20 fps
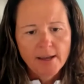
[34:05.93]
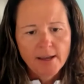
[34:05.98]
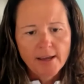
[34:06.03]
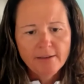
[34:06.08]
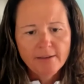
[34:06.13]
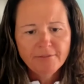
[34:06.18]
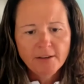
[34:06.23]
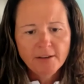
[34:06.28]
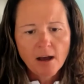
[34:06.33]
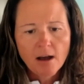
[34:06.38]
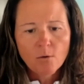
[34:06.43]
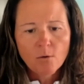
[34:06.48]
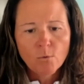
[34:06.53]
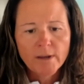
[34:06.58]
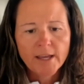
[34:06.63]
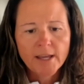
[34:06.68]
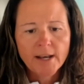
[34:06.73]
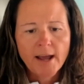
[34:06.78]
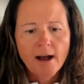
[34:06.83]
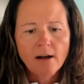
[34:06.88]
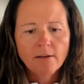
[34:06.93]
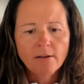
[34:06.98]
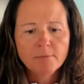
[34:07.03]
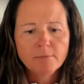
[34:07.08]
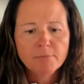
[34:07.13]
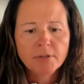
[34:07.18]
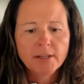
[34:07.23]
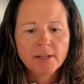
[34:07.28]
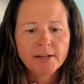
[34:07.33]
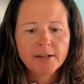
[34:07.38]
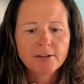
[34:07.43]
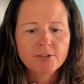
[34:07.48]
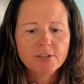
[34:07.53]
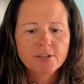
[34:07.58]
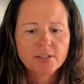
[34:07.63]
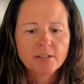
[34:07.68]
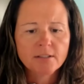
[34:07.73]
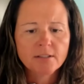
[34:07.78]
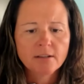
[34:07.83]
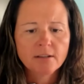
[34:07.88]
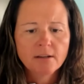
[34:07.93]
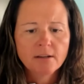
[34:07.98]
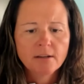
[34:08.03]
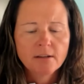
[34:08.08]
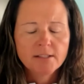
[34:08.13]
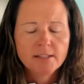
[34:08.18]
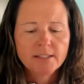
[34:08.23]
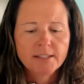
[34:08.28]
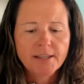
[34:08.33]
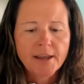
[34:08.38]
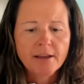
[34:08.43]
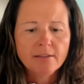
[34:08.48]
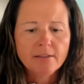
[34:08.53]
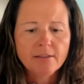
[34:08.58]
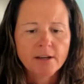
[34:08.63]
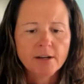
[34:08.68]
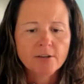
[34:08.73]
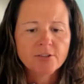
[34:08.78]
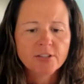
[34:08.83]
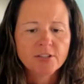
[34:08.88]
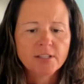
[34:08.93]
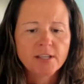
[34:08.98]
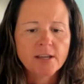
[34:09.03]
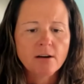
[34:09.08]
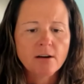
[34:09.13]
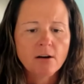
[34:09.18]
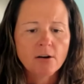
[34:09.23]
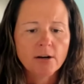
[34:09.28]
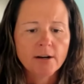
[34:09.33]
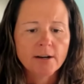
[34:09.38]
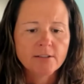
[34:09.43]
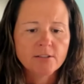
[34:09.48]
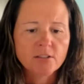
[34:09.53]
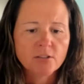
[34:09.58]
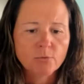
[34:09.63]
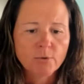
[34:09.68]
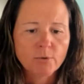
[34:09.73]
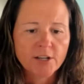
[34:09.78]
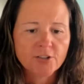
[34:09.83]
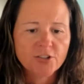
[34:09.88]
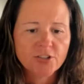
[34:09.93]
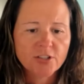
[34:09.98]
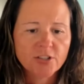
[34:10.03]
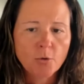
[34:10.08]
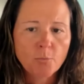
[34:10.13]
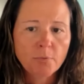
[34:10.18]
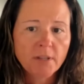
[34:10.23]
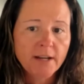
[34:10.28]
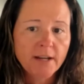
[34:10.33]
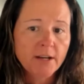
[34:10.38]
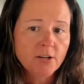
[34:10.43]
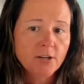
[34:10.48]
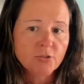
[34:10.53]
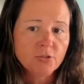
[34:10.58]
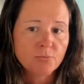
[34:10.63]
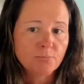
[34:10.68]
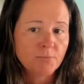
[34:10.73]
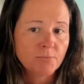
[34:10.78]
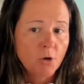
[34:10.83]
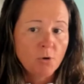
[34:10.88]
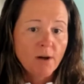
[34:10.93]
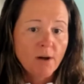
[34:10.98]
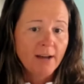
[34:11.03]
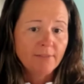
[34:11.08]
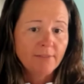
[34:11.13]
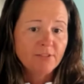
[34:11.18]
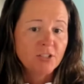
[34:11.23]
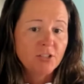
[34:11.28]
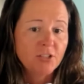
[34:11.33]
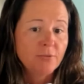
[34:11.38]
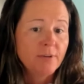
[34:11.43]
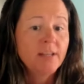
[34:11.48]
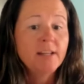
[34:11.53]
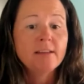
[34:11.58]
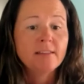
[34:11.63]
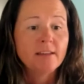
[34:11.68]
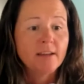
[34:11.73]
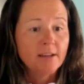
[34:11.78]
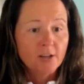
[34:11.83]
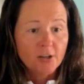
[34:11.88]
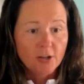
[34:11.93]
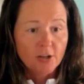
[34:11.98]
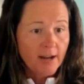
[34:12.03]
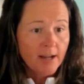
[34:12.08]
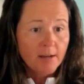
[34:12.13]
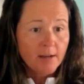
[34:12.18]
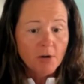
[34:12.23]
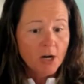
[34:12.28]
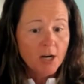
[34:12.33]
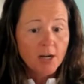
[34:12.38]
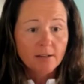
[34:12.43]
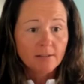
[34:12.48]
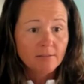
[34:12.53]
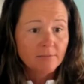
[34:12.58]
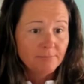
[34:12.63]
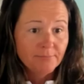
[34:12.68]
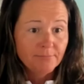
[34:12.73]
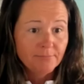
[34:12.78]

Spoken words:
If not, when? How can players sync their CR in Swish? So players don't have to do anything, correct, Mark?